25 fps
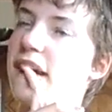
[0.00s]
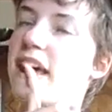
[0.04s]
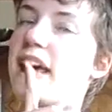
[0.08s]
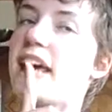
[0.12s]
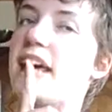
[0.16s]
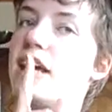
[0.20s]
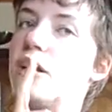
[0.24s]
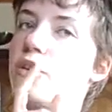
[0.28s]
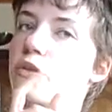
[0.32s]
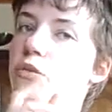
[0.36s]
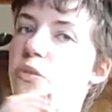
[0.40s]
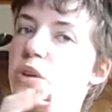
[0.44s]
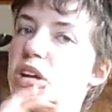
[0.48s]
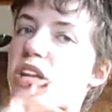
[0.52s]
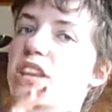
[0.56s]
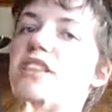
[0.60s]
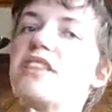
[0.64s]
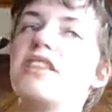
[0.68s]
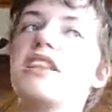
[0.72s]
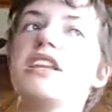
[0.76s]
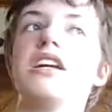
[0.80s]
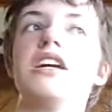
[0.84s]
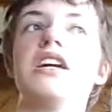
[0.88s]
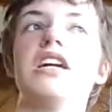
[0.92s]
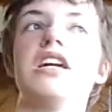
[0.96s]
okay, with
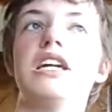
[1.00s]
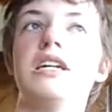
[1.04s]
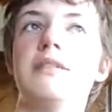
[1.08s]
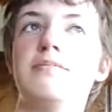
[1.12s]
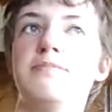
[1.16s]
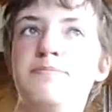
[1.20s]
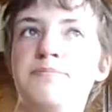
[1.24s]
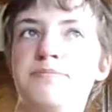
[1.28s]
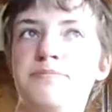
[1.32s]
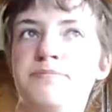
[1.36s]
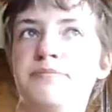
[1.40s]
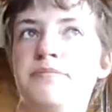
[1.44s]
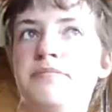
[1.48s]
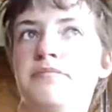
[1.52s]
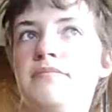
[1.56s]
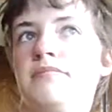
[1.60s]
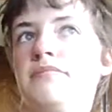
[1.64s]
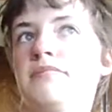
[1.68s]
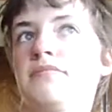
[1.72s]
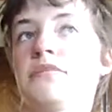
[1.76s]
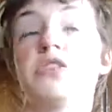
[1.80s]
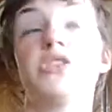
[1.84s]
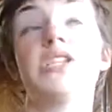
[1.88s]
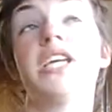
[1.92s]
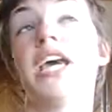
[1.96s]

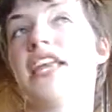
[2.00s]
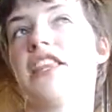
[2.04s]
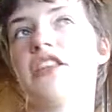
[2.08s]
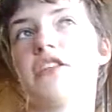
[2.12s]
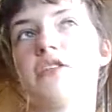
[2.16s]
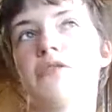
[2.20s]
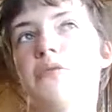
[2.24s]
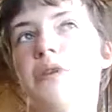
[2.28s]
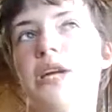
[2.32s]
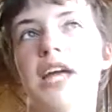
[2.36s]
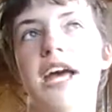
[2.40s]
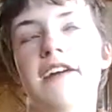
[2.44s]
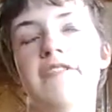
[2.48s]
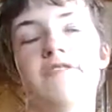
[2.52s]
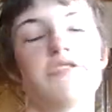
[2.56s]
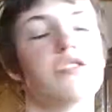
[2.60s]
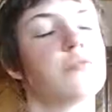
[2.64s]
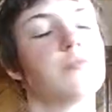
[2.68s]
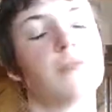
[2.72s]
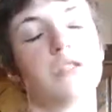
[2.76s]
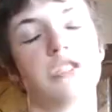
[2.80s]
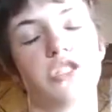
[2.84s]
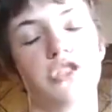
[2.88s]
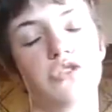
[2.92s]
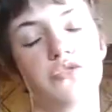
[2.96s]
together we have
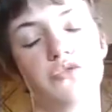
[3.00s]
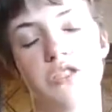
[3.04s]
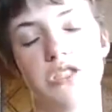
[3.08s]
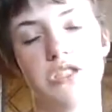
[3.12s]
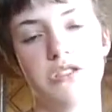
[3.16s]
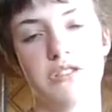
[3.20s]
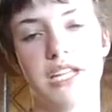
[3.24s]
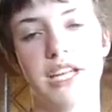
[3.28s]
so much fun